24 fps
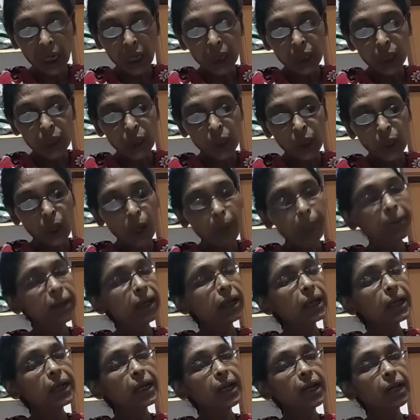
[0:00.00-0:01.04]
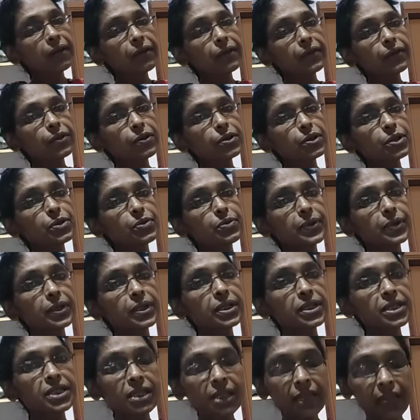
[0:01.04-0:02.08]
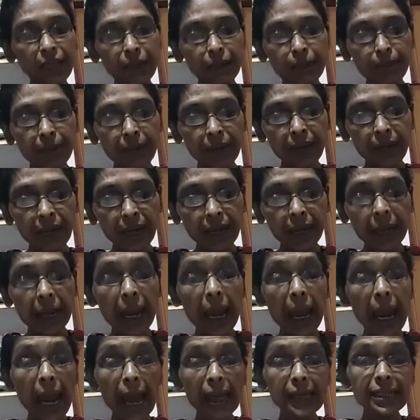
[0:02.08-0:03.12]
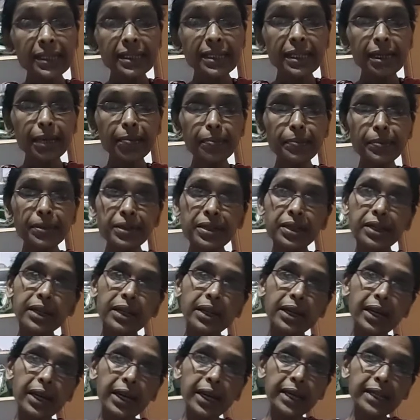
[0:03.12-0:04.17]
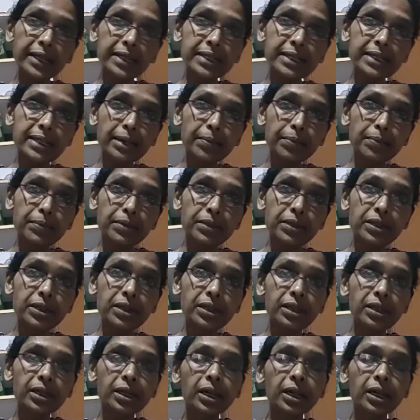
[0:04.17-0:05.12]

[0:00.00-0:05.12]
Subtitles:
So commonly confused words can be like accept, accept.